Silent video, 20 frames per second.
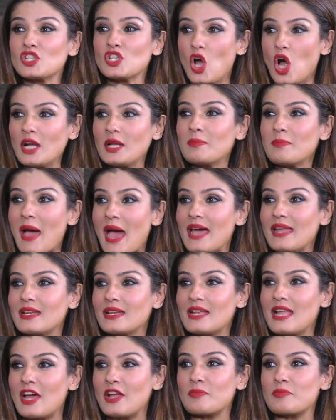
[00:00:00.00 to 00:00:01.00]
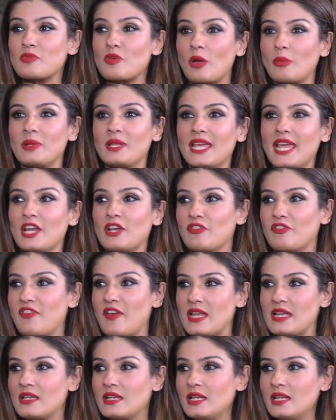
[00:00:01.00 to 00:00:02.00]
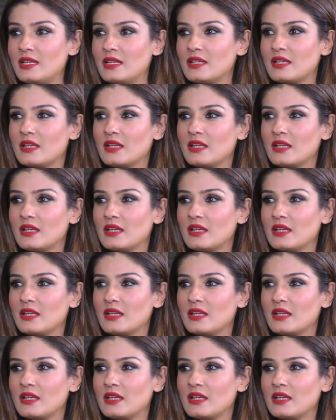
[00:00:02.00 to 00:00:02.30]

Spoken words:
not married, I'd probably get offended.